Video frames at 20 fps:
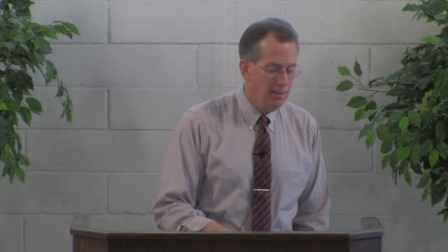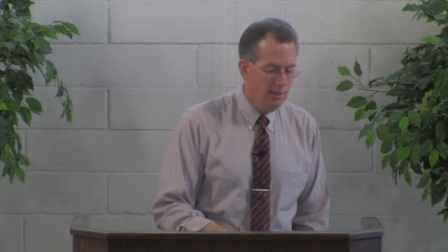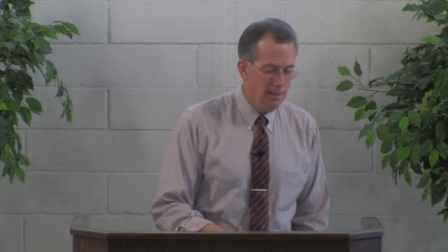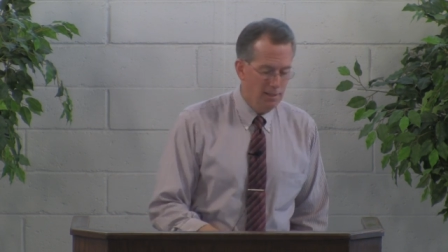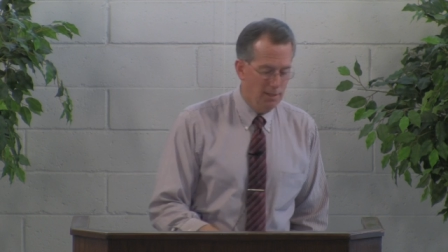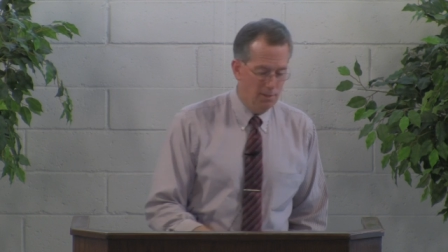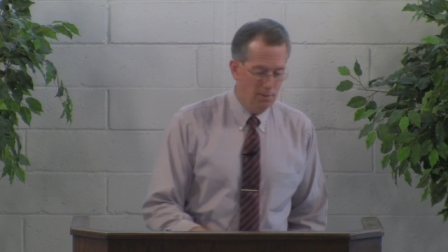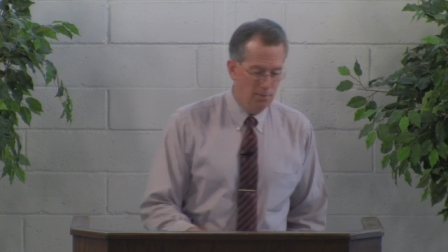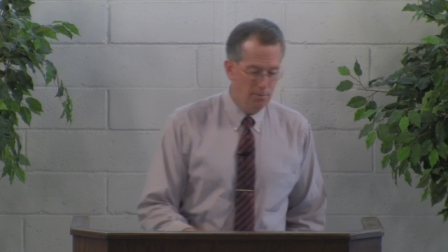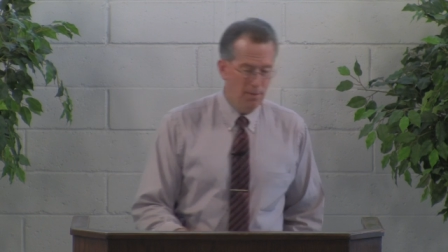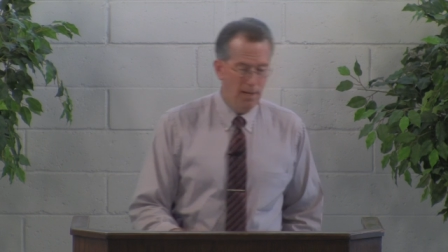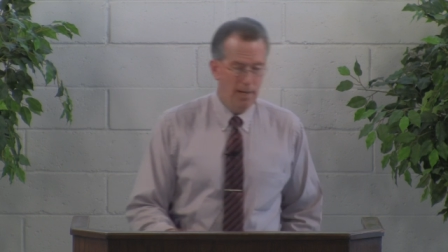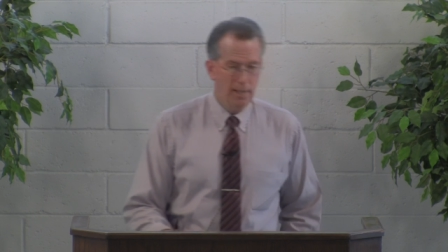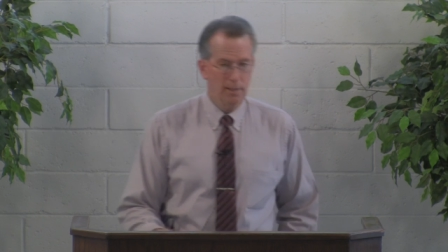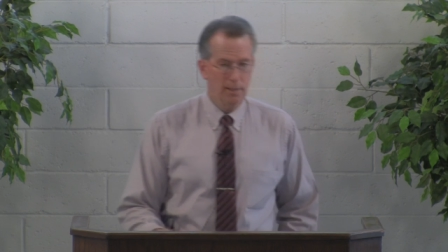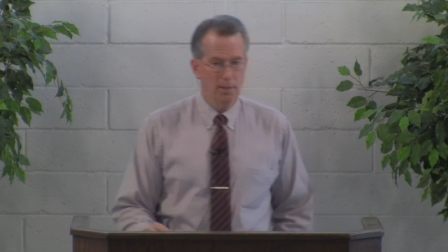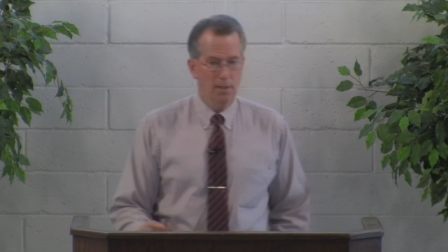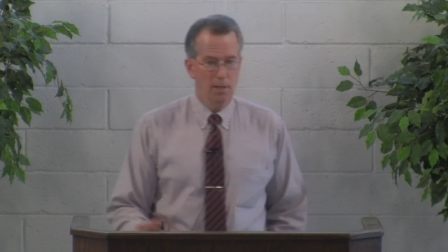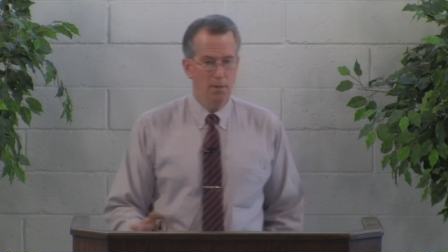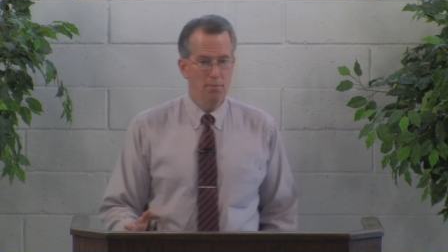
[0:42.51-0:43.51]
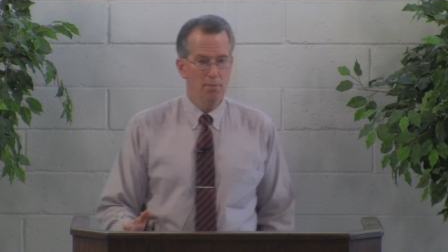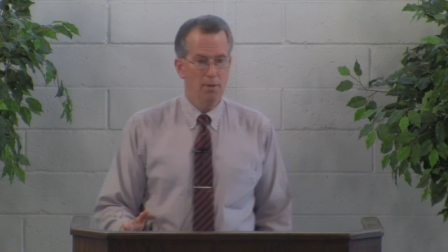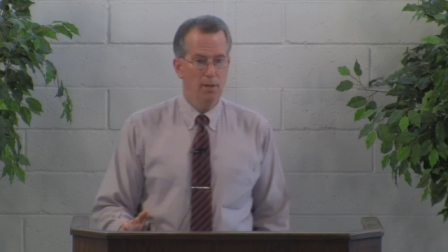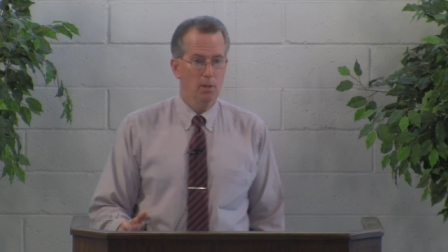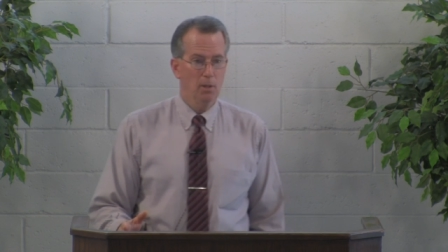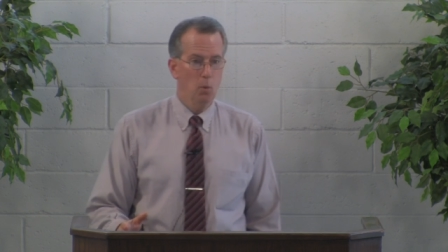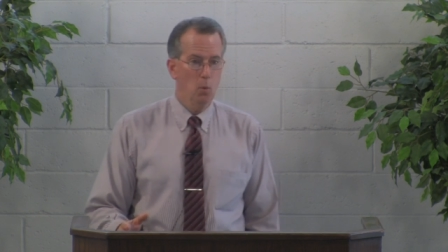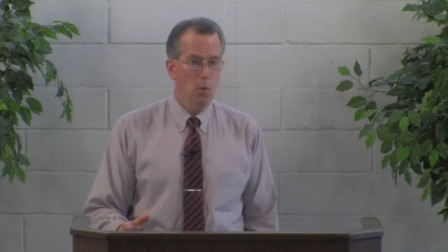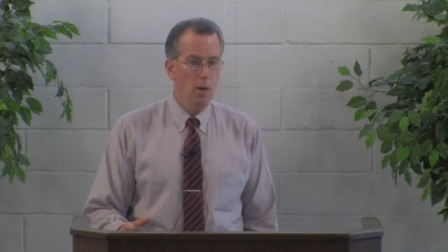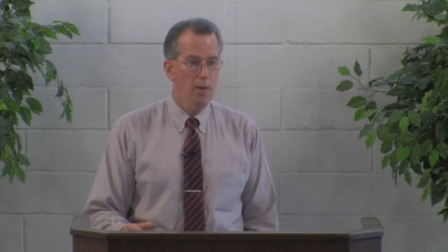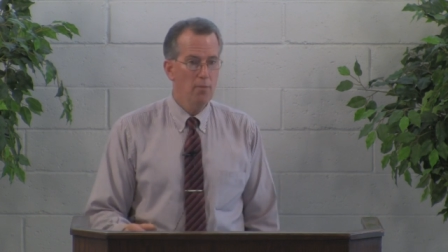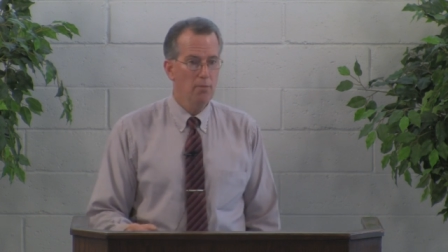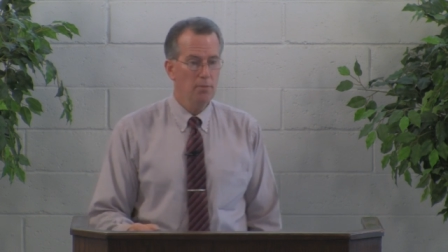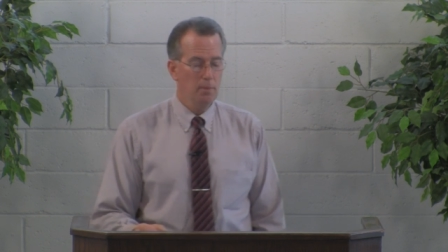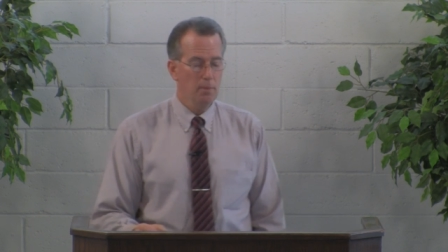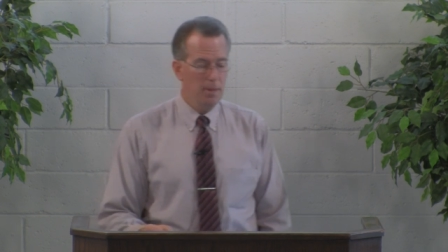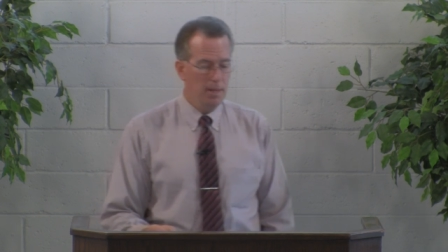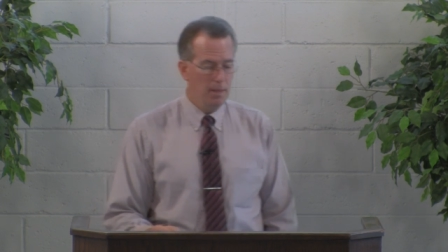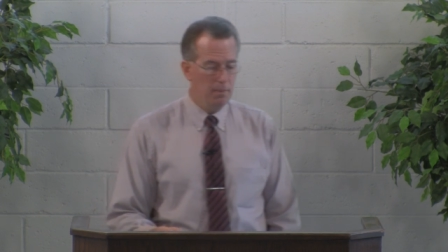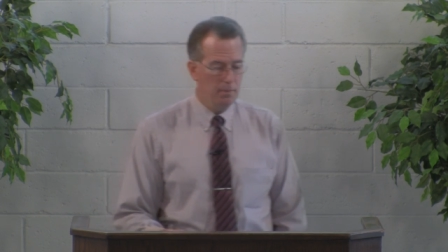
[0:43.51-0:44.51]
in the fact that they fell away
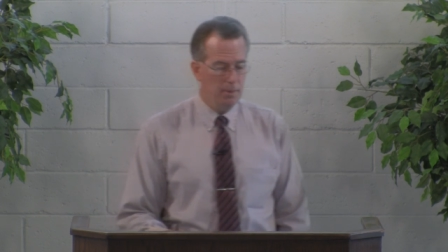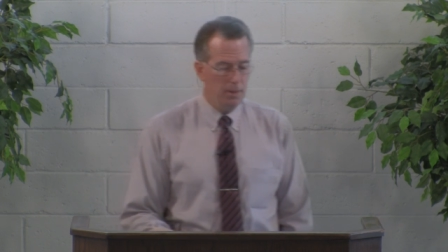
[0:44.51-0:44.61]
from him.